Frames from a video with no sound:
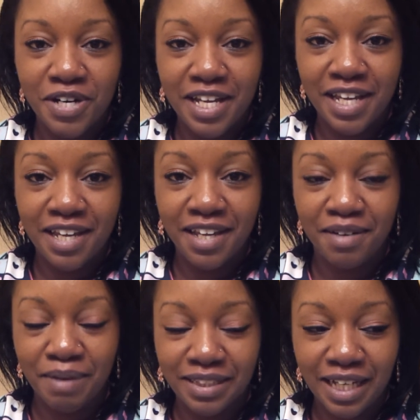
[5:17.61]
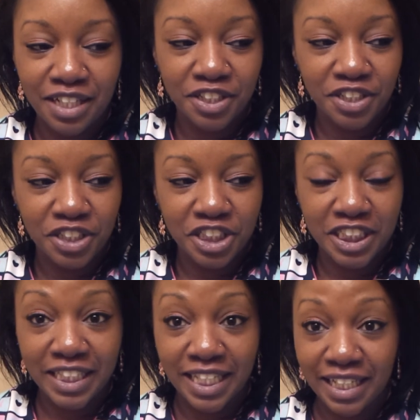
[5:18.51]
and my doctor,
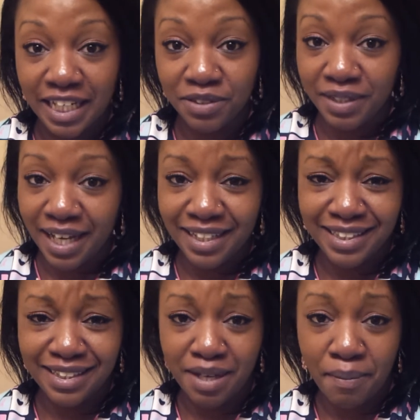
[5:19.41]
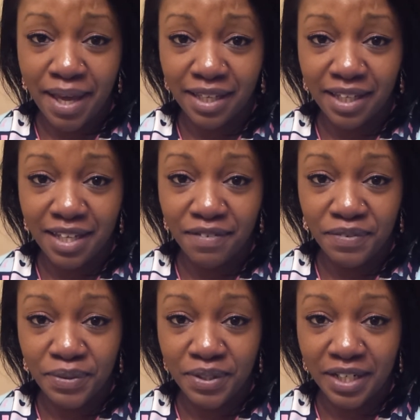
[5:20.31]
she said that I do not need to come back in
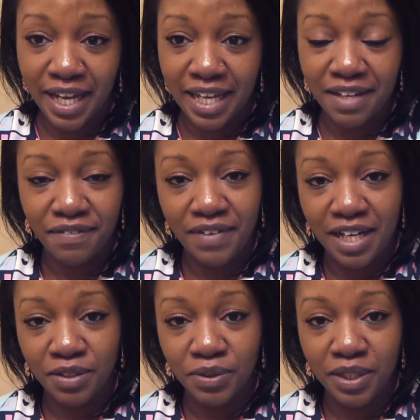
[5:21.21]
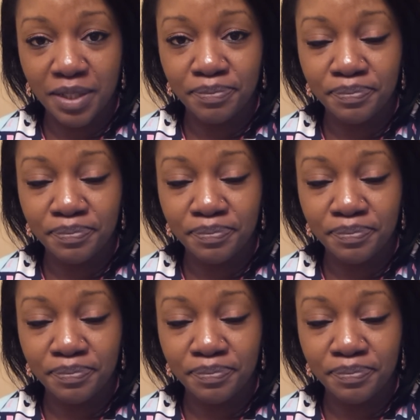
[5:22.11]
for a follow-up.